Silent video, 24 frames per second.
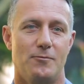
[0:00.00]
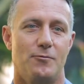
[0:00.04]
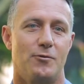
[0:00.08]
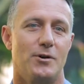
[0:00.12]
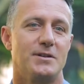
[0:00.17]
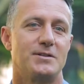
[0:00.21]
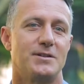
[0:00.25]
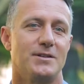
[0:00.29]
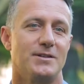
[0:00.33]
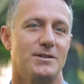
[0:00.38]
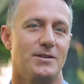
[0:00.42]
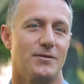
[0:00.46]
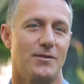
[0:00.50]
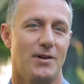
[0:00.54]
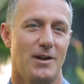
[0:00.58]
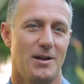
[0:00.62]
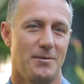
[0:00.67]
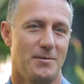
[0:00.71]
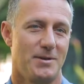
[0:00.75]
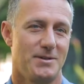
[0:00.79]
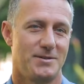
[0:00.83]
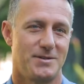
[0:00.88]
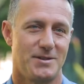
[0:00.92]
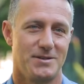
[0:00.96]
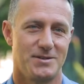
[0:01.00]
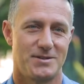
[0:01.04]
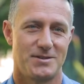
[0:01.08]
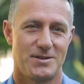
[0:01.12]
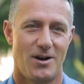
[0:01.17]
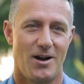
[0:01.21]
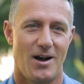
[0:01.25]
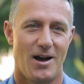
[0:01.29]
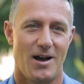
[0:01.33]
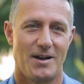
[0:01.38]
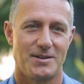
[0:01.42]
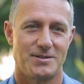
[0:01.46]
recent developments in
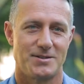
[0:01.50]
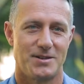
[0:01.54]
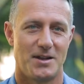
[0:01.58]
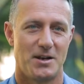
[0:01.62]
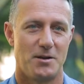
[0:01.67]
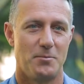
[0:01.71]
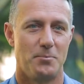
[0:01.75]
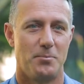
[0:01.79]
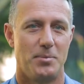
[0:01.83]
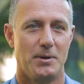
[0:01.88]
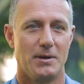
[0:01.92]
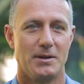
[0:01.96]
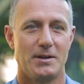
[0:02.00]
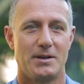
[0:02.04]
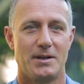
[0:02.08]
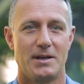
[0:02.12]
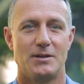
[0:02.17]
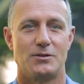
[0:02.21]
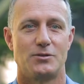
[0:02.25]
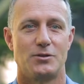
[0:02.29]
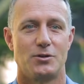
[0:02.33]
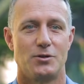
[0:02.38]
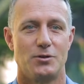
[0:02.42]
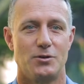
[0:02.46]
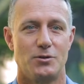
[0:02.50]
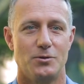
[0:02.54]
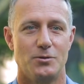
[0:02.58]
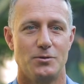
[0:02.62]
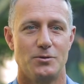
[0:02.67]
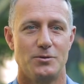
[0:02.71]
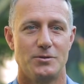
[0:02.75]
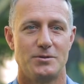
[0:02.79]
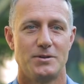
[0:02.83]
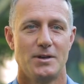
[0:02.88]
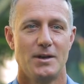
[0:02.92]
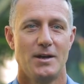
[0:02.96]
science and that ability to
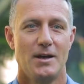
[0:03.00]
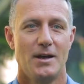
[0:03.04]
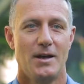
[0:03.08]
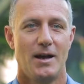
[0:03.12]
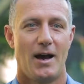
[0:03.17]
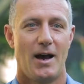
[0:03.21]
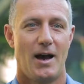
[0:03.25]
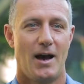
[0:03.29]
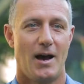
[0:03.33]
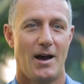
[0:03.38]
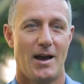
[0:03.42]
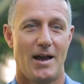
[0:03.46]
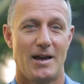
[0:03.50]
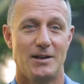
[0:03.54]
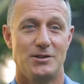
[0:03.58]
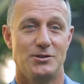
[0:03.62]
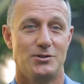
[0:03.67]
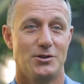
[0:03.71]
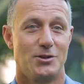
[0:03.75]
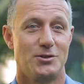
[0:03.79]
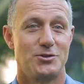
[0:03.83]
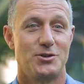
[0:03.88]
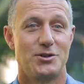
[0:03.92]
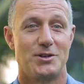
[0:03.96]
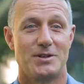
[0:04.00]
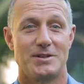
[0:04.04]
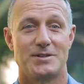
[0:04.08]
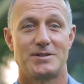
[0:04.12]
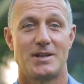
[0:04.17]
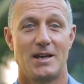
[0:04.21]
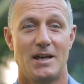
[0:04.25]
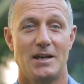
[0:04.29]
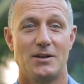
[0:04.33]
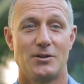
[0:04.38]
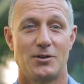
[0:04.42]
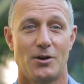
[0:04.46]
use uh, exogenous
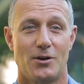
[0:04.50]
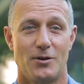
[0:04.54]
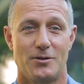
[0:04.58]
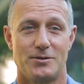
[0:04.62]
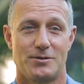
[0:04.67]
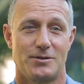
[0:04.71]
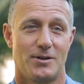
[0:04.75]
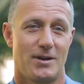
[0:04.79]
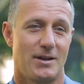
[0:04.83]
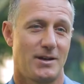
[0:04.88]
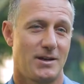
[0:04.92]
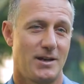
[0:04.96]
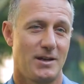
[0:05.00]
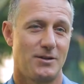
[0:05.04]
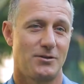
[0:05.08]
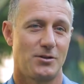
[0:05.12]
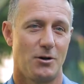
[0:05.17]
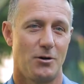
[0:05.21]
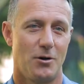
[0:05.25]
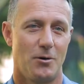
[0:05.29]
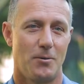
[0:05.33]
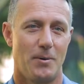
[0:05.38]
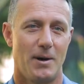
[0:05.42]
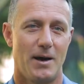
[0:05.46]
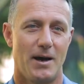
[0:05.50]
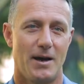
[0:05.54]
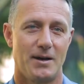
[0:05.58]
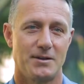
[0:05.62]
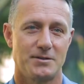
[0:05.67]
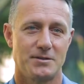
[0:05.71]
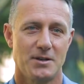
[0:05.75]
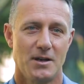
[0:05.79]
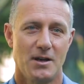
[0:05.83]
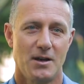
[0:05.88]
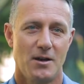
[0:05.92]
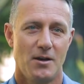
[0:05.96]
ketones like keto
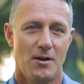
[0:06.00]
KetoOS